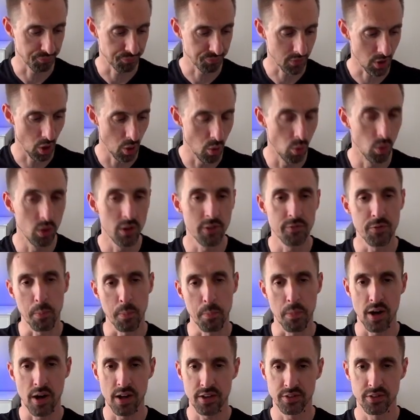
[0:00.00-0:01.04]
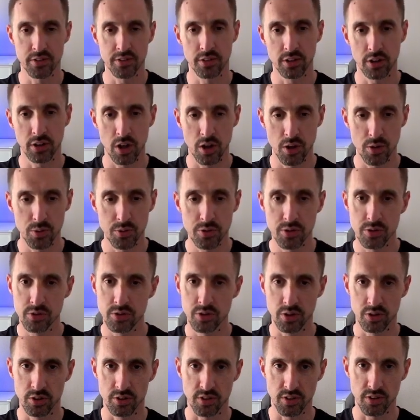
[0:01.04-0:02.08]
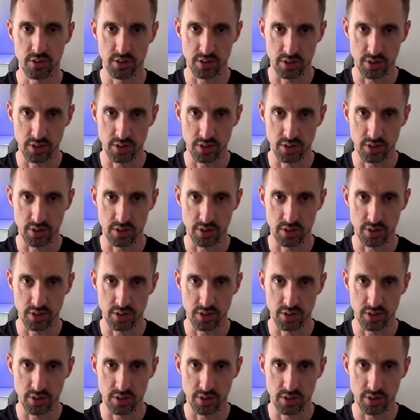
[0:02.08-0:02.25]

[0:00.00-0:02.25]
All of the Python code that